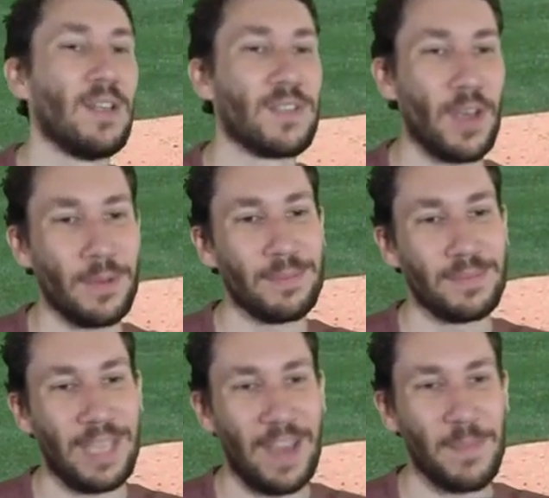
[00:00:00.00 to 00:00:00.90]
So,
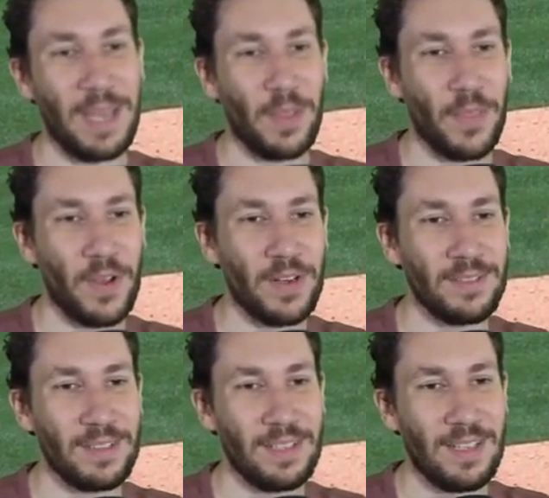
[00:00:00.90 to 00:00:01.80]
you have a man on third,
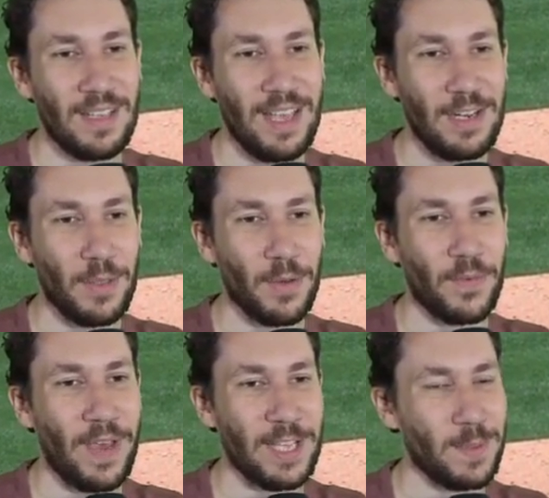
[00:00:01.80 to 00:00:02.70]
and you throw a
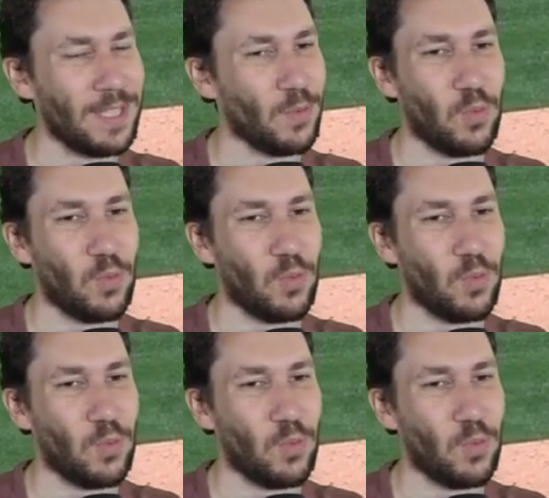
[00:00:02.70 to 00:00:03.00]
fastball. That's